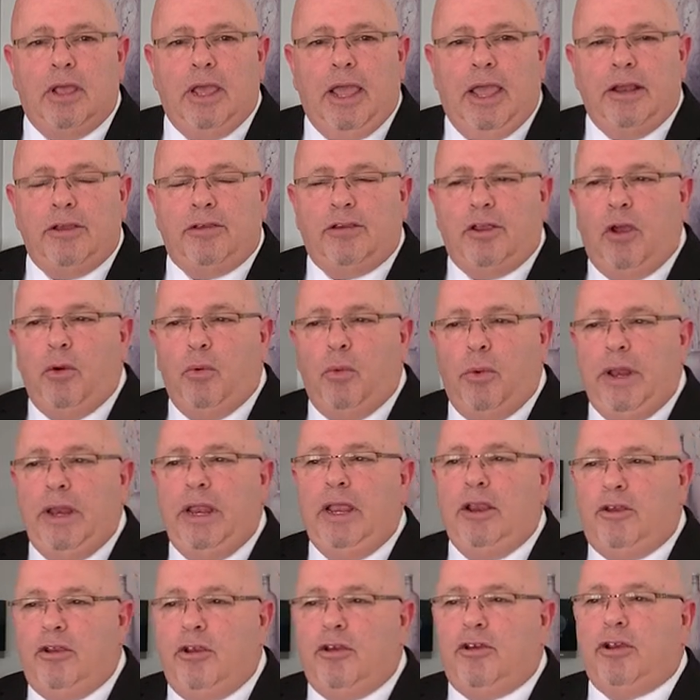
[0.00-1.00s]
And so we
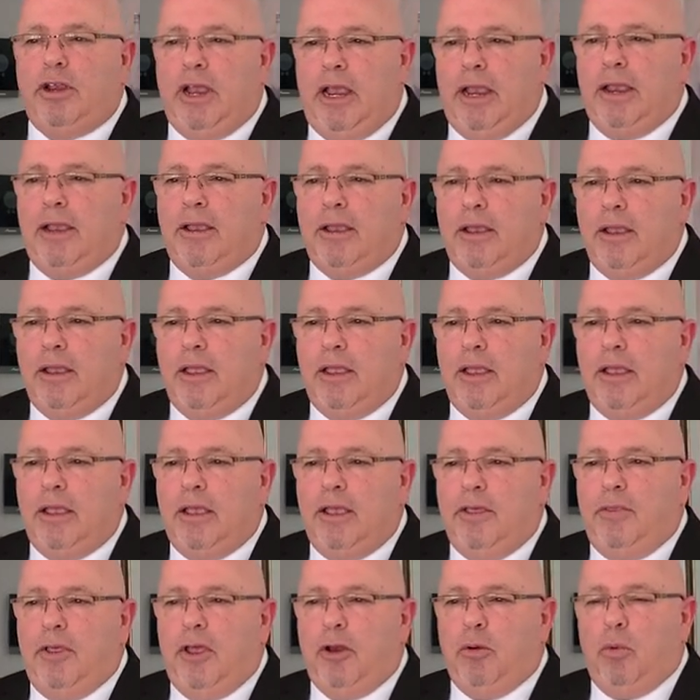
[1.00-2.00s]
need to check
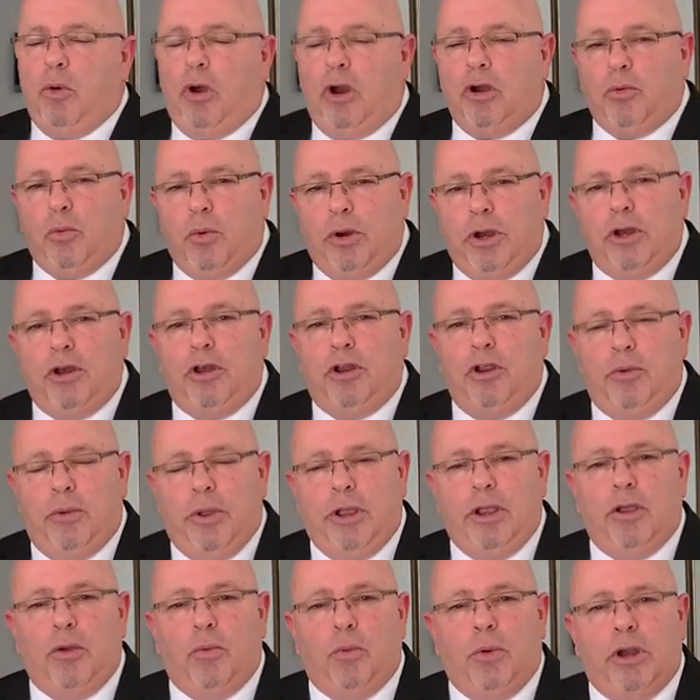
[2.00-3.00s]
that what we're
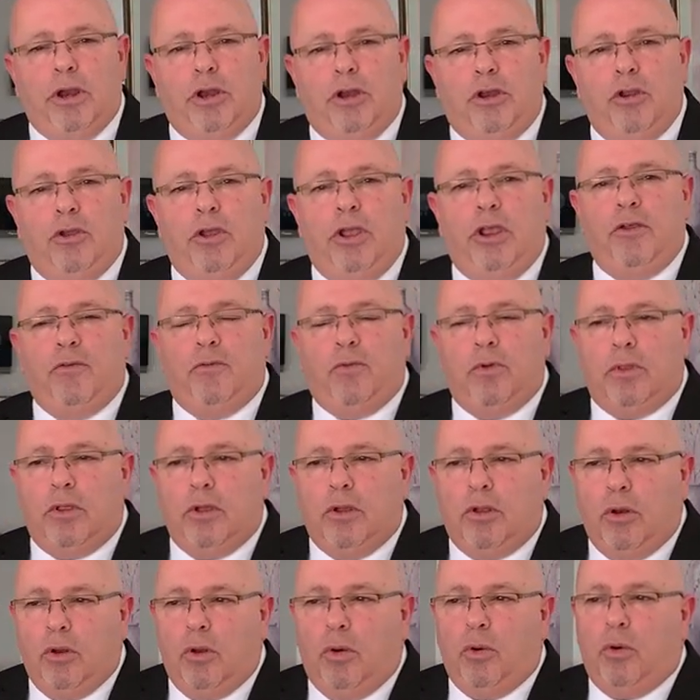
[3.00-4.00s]
doing for
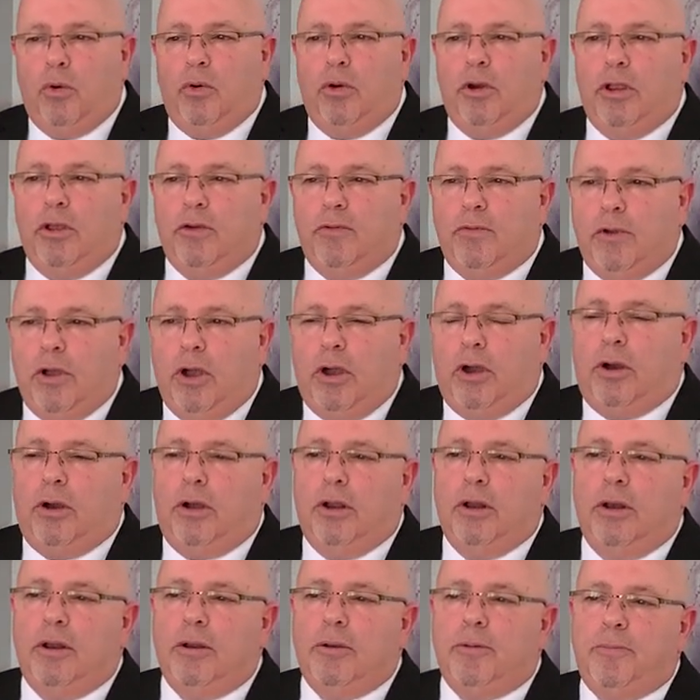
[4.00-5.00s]
the glory of
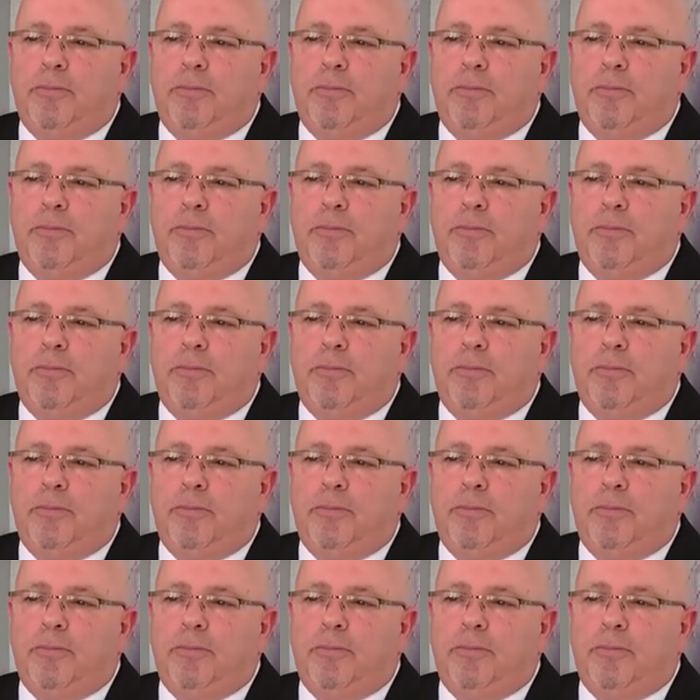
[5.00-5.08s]
God.